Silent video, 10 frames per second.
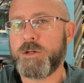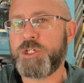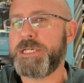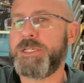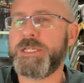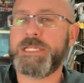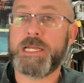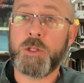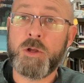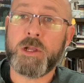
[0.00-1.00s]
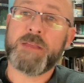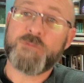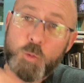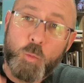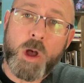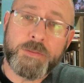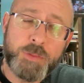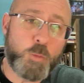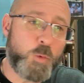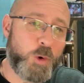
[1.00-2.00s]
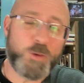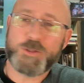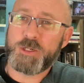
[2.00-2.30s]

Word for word: Jesus said, Look, if you want the world